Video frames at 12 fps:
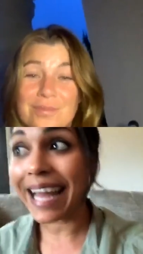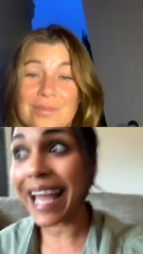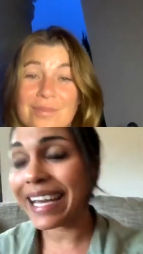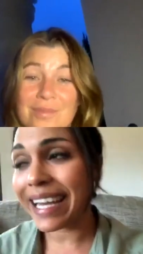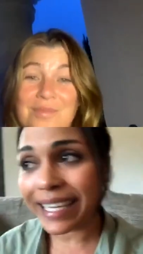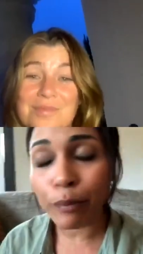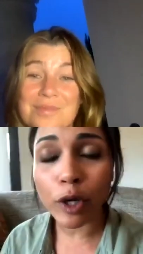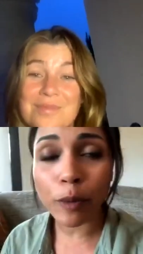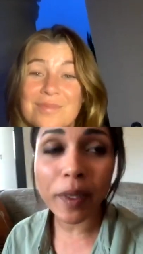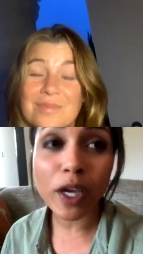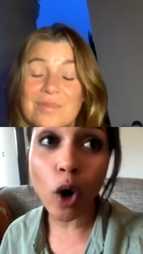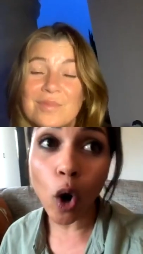Speaker 1: and it will
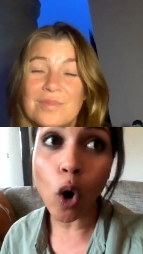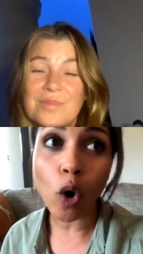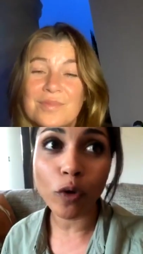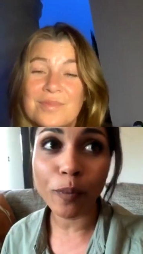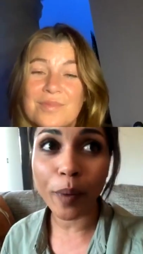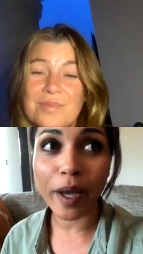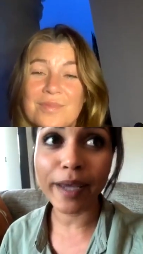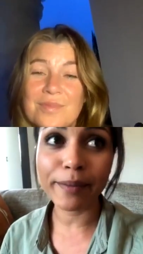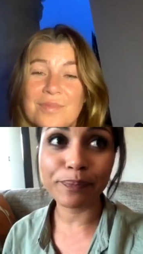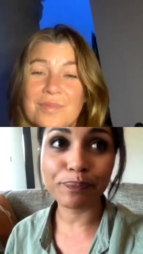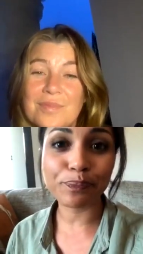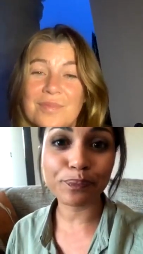be cold, but
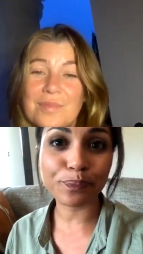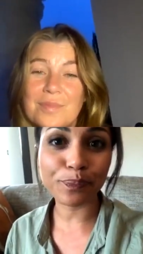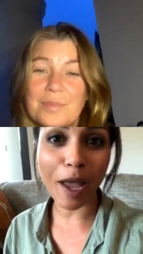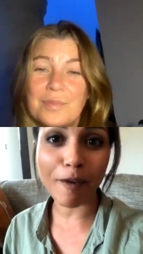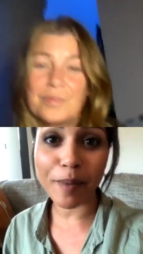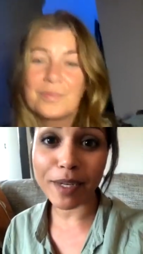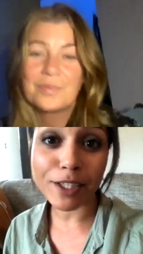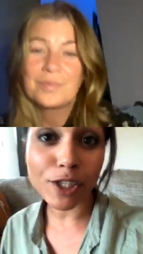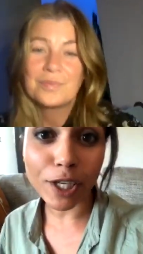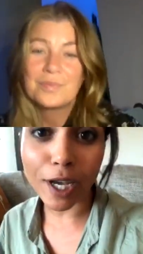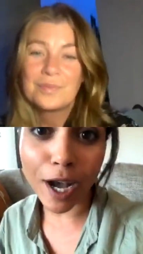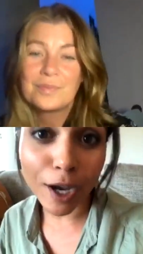I've been in
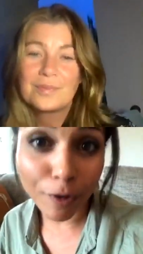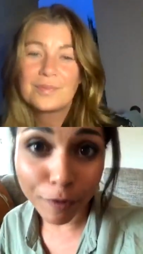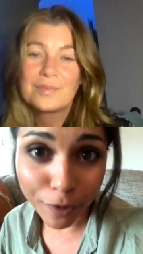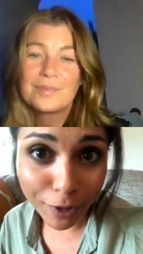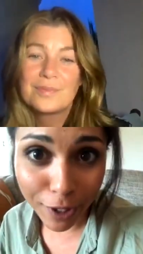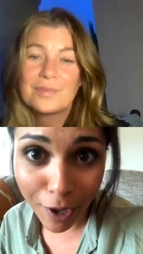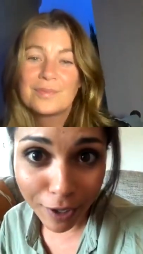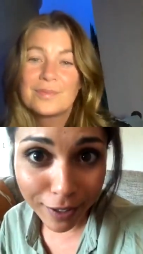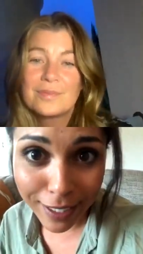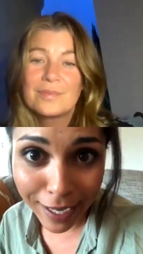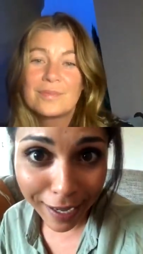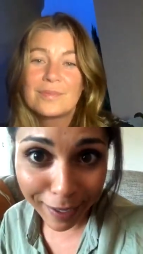Chicago for a long
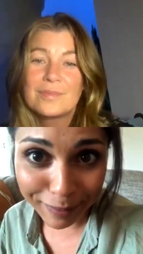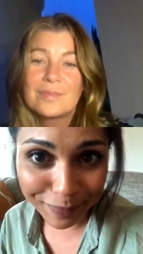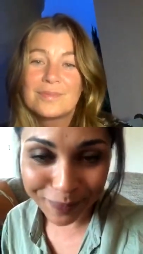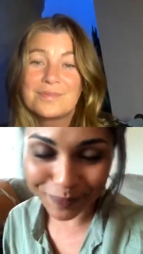time.